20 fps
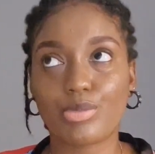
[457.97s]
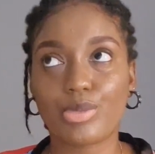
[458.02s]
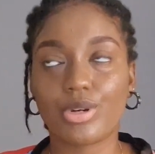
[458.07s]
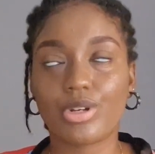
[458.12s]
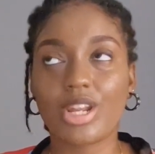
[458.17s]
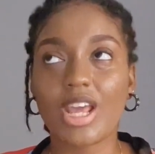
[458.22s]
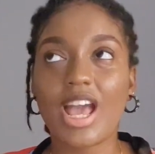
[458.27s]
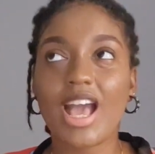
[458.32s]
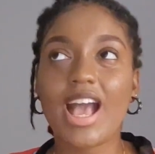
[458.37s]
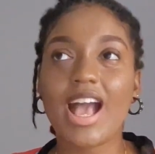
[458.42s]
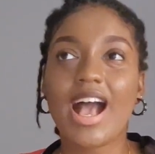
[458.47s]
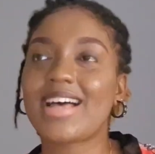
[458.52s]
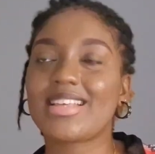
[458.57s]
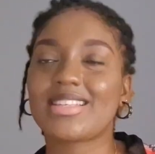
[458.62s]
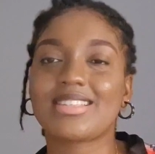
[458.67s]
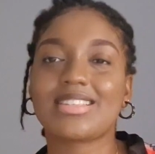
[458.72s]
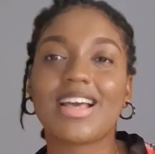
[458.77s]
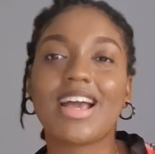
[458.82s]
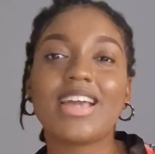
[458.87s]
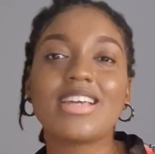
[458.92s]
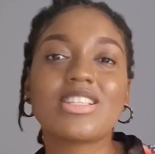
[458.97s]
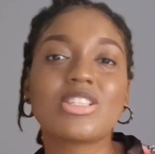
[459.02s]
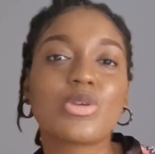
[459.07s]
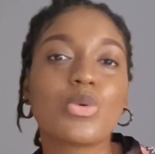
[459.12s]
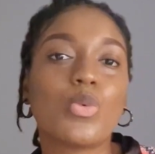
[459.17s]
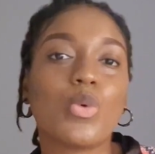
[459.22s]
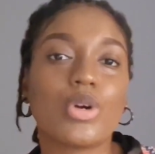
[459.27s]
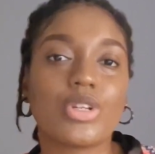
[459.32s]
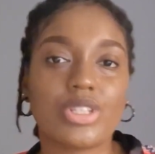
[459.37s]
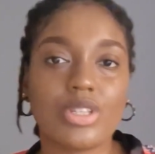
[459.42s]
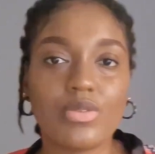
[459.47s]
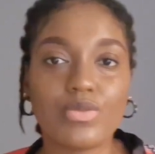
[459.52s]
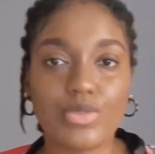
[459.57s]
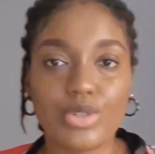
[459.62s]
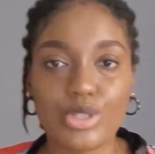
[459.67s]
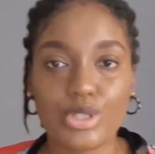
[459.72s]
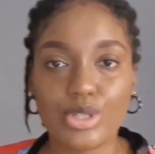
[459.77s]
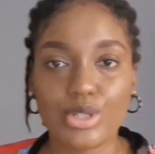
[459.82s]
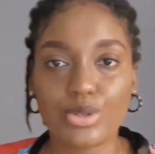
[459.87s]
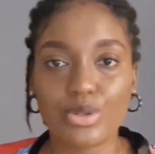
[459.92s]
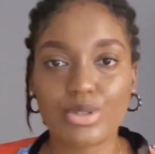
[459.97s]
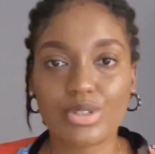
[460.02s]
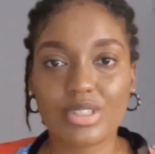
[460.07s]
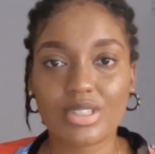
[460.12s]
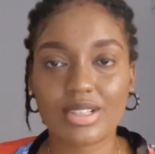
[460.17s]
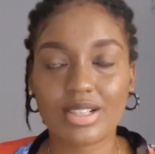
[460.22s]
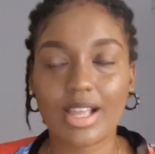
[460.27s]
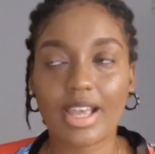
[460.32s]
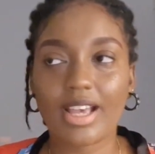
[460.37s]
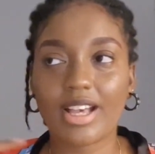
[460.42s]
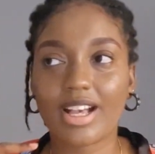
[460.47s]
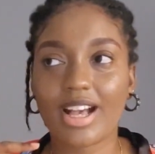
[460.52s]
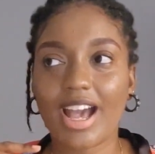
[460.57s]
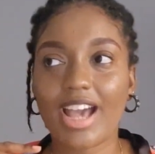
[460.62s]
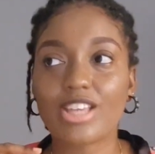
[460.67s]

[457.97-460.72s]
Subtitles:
But aside from watching videos, like,